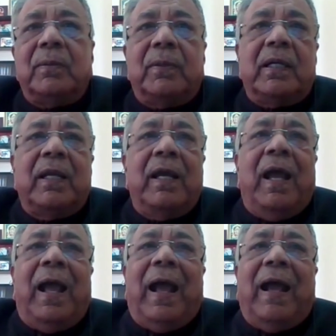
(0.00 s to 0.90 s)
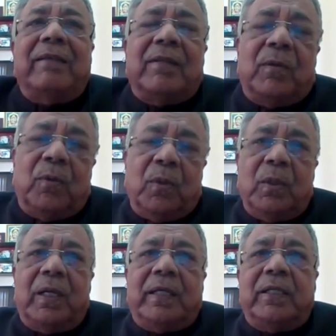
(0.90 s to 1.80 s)
But as the
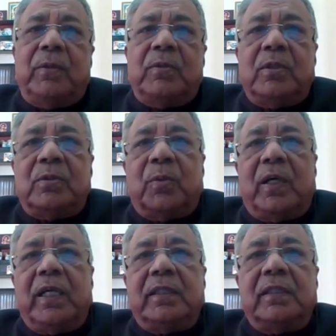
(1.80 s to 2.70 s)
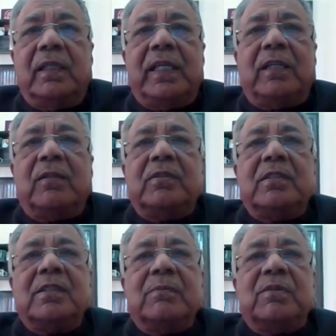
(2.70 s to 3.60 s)
code continues its voyage, the
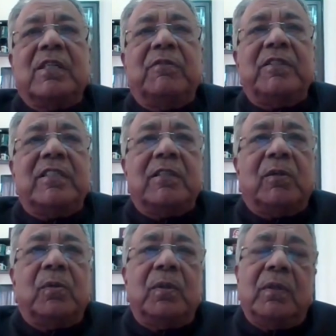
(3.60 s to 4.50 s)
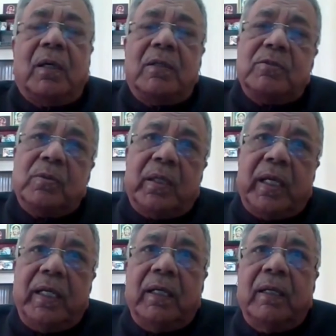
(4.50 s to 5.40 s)
ecosystem servicing the code will also
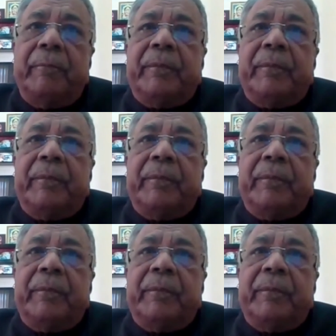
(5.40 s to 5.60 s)
gain